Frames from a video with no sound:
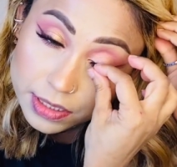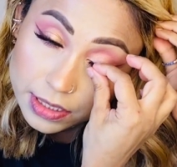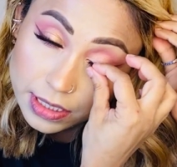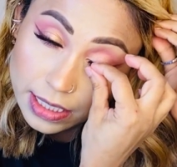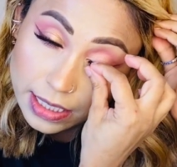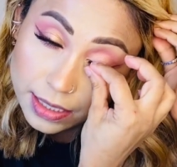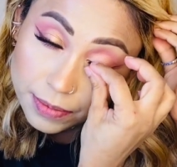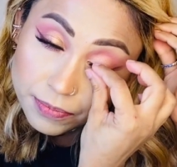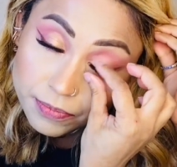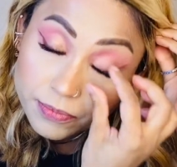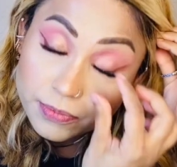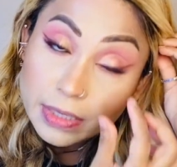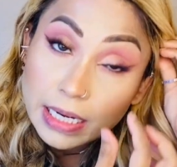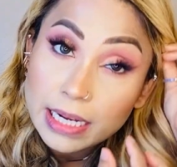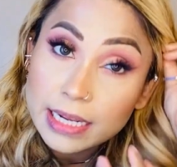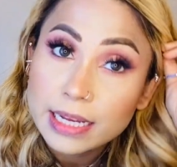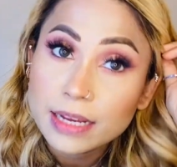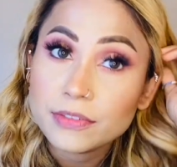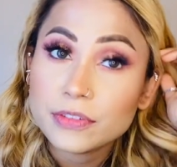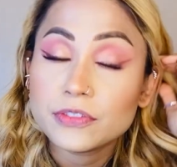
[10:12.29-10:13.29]
I
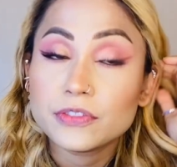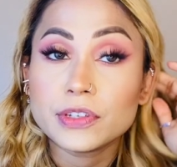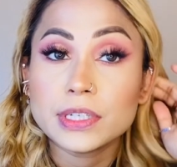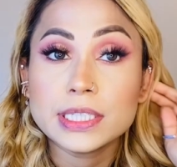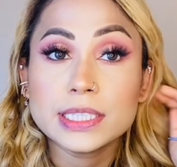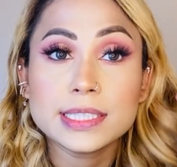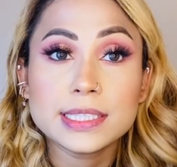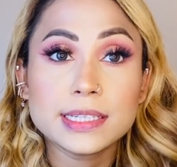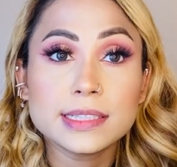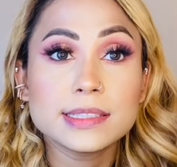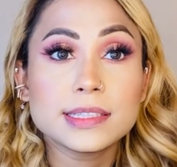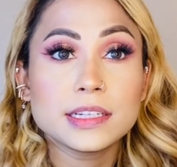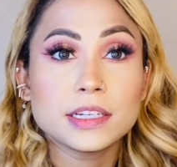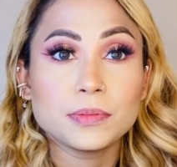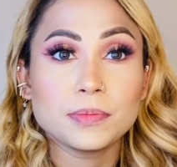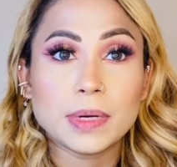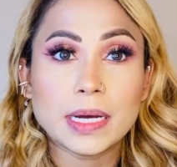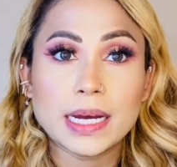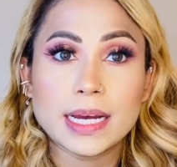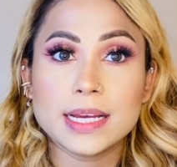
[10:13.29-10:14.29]
have a very sensitive
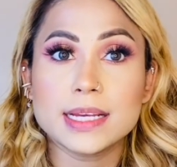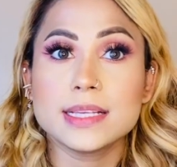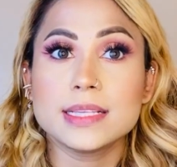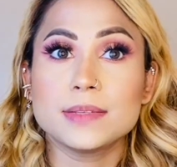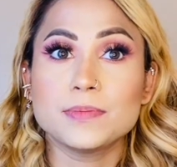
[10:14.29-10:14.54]
eyes,